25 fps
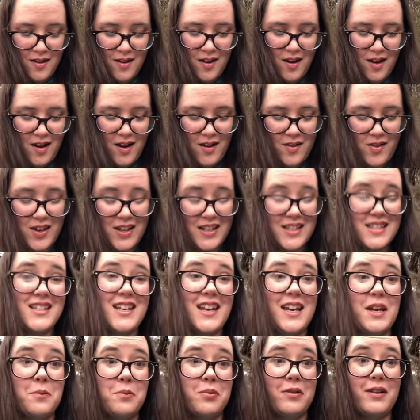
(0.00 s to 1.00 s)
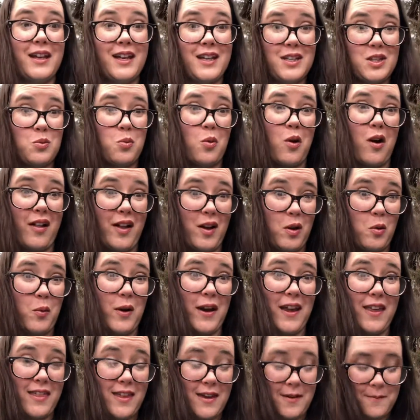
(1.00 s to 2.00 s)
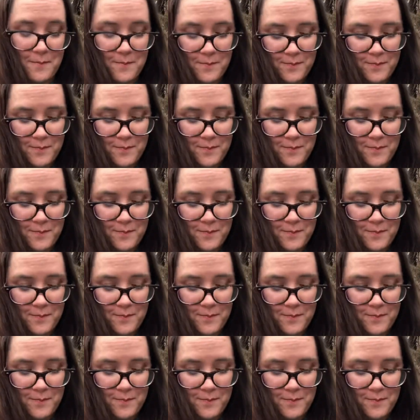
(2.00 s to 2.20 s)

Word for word: uh, they stay in place while I weigh them.